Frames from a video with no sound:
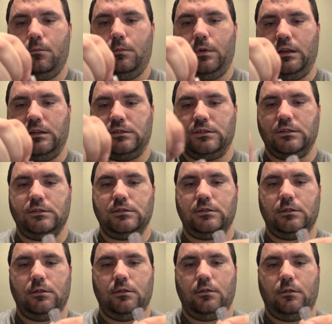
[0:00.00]
pieces
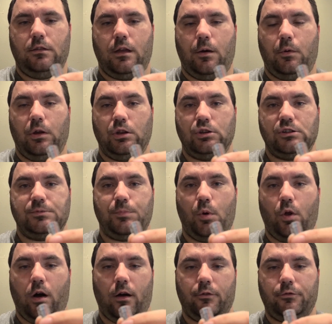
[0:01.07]
that we can just
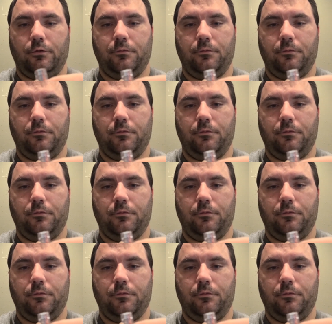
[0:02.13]
pull off.